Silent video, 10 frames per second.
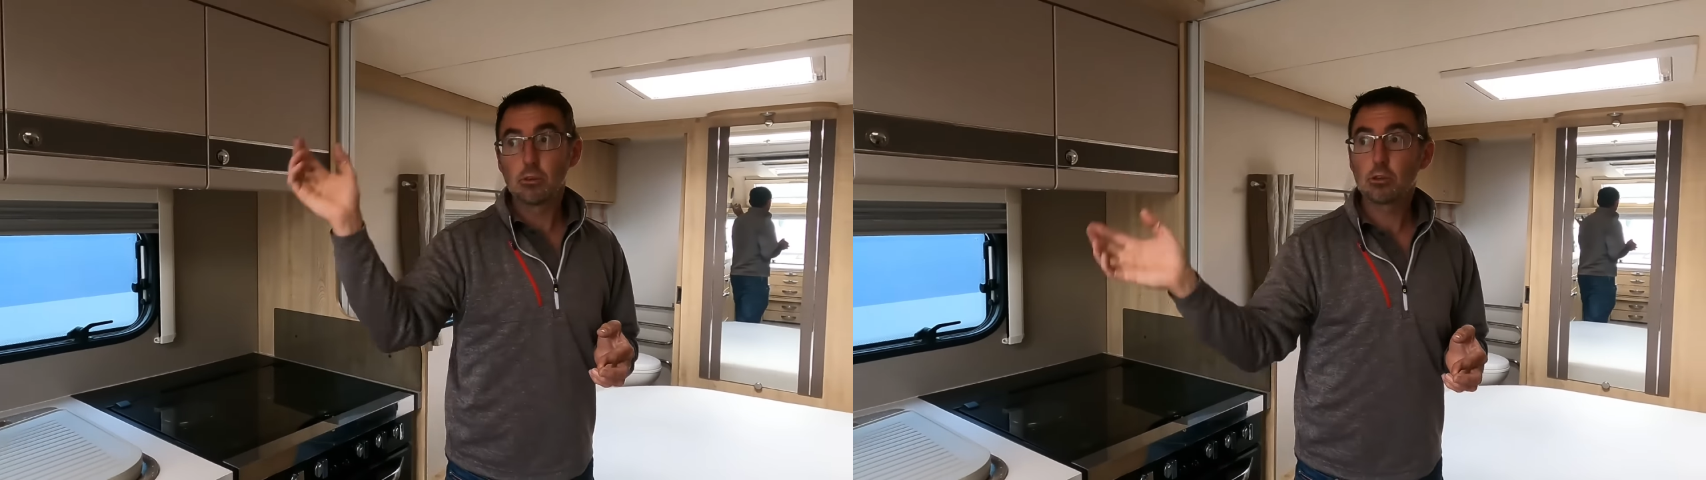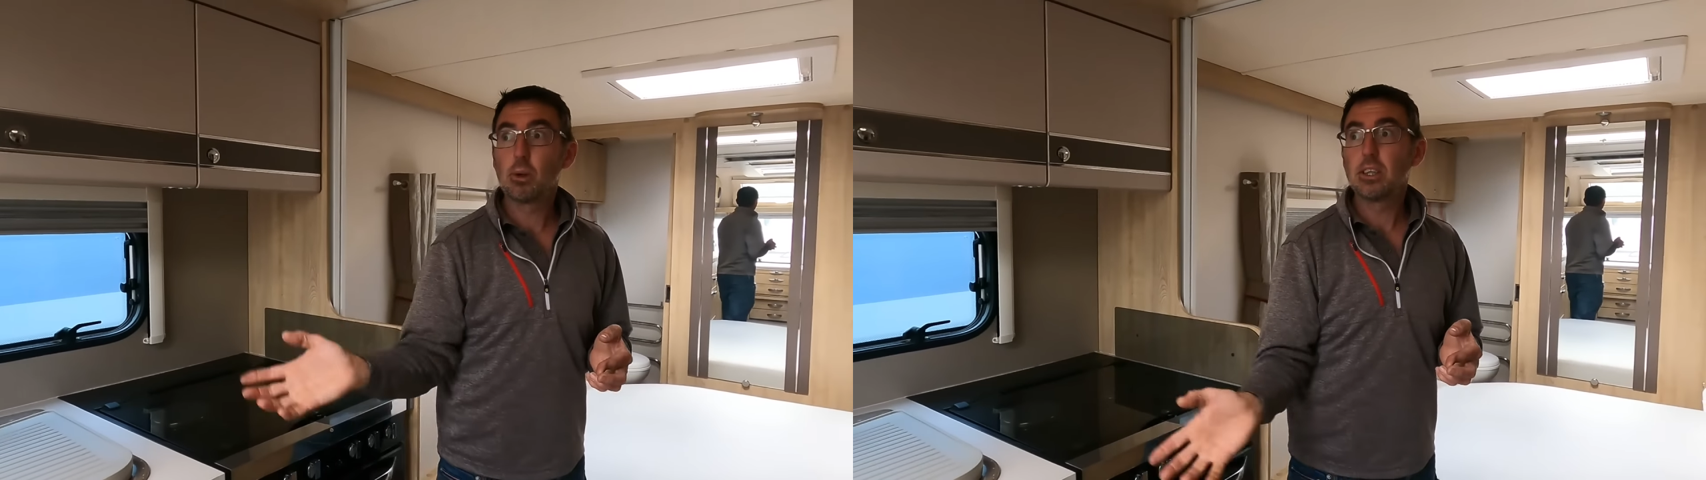
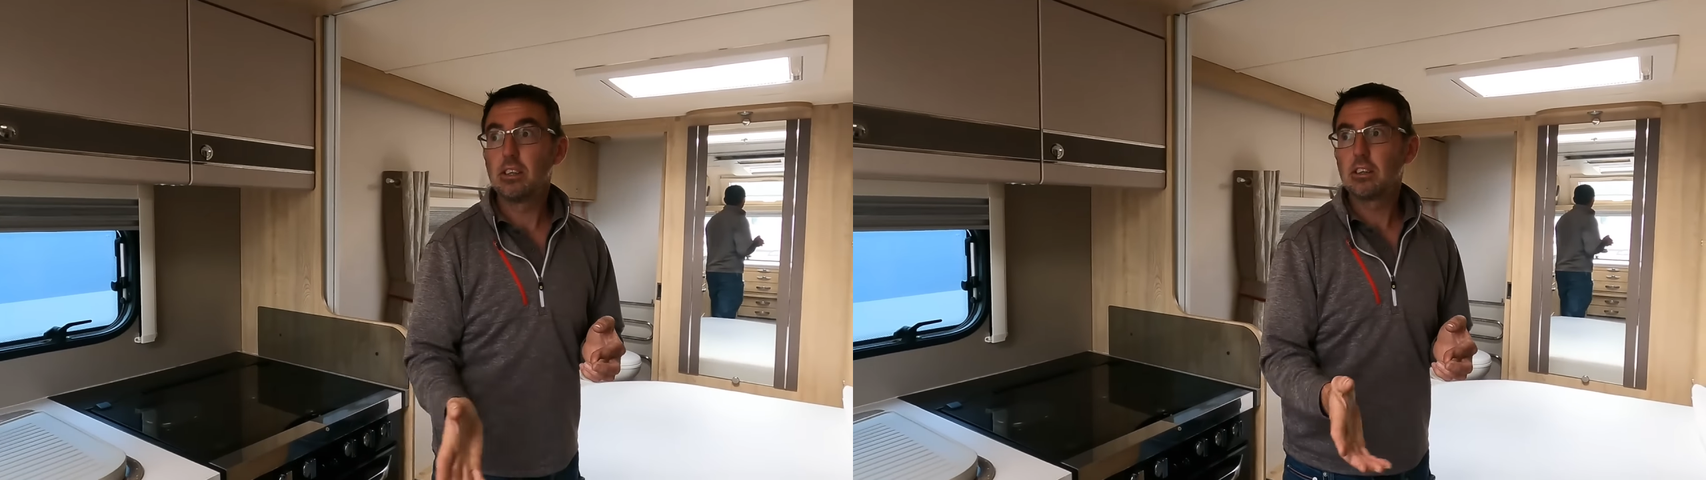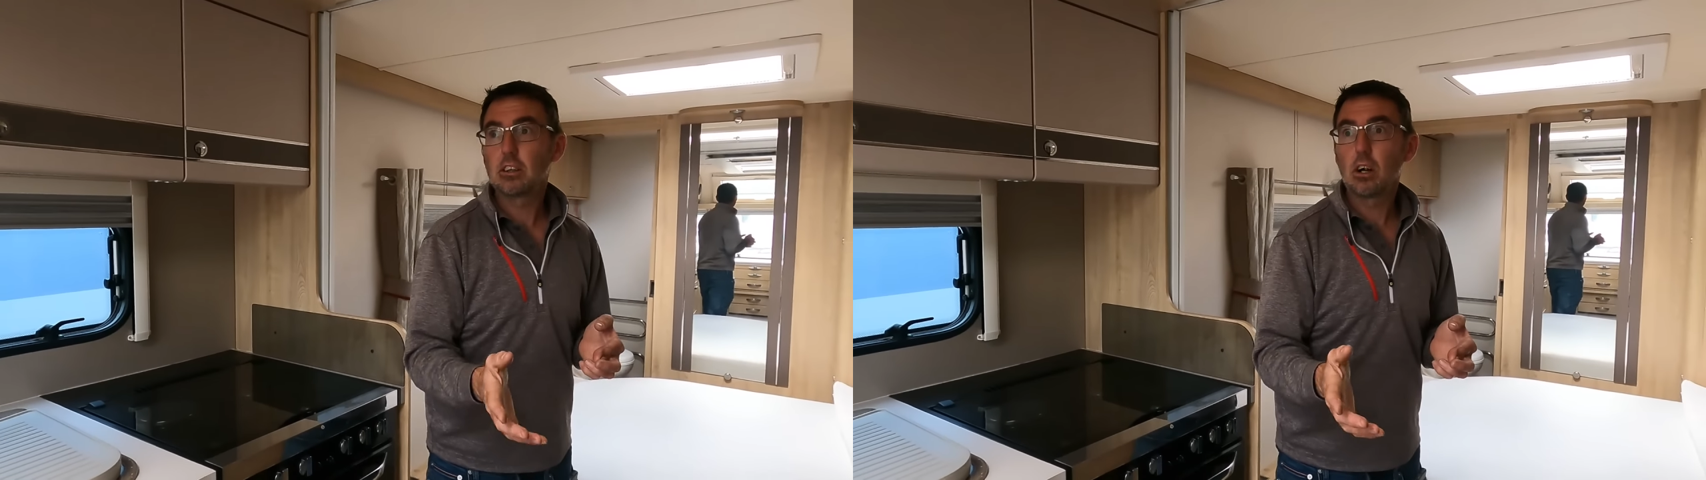
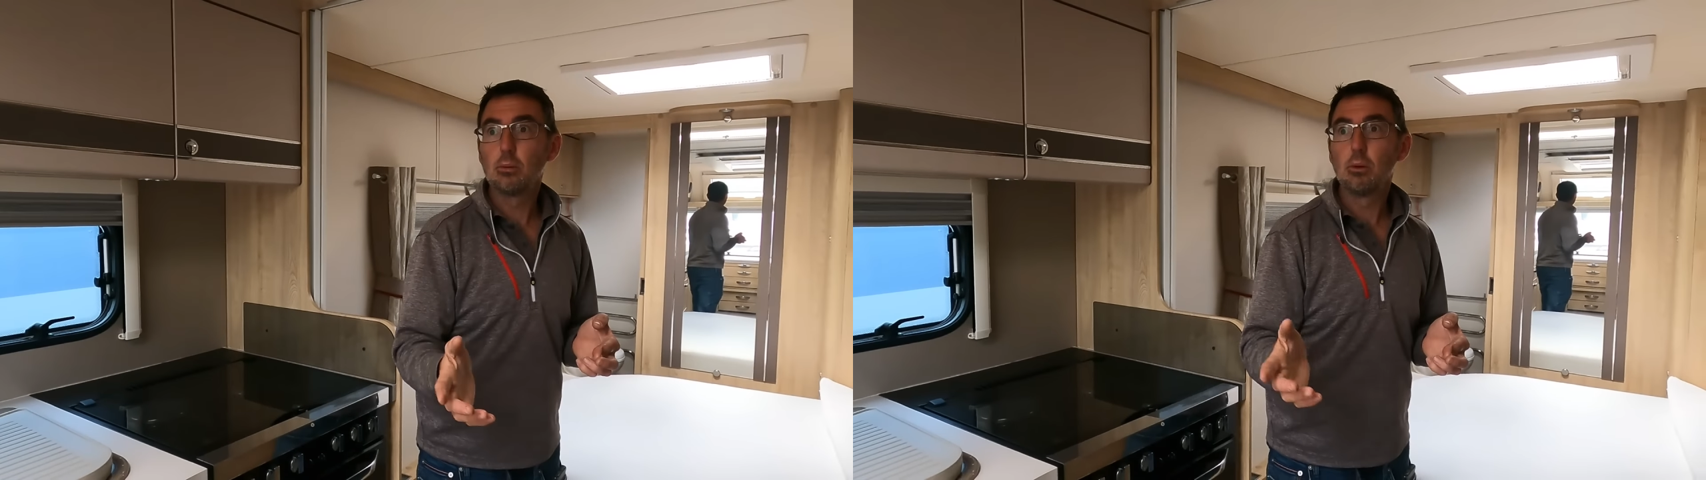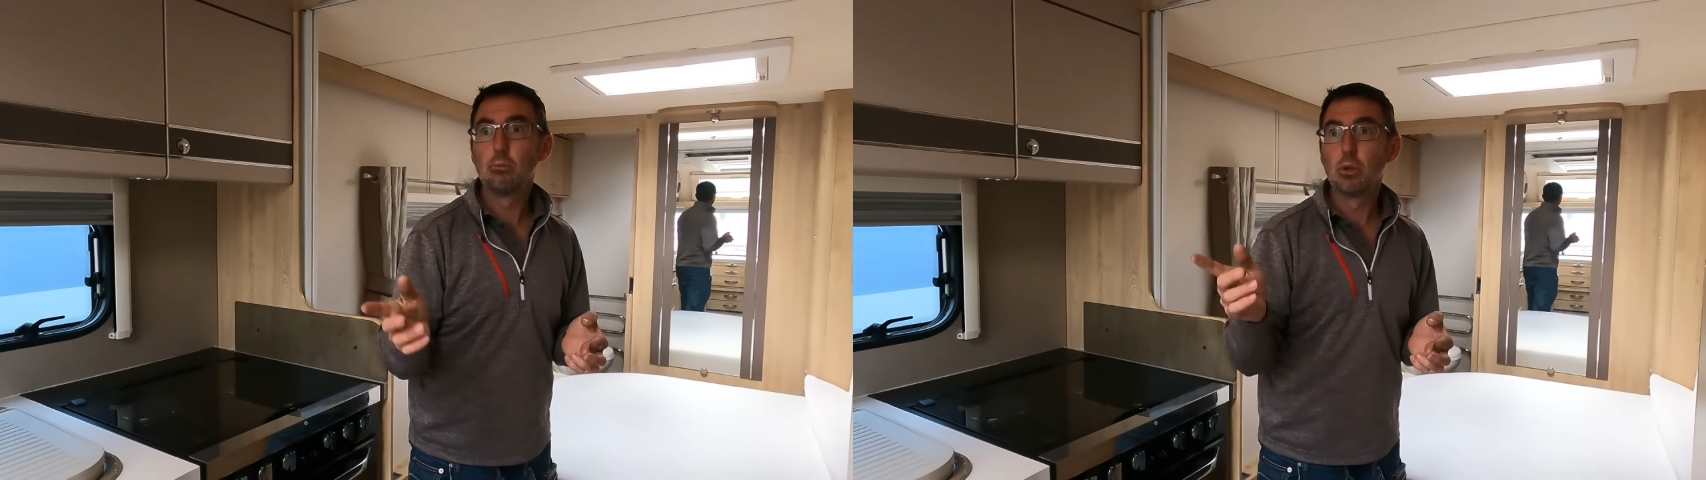spending the time and